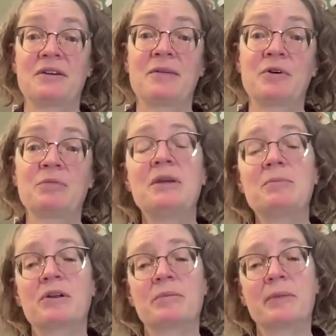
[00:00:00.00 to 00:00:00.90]
a lot more
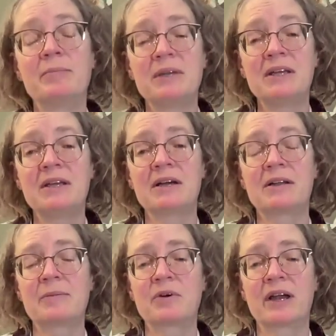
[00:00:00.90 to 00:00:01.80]
people or might be a
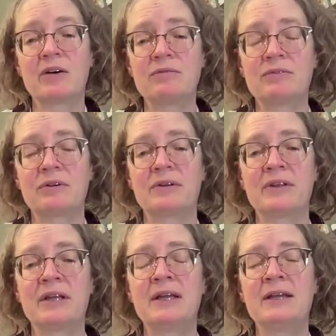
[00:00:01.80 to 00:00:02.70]
lot more helpful.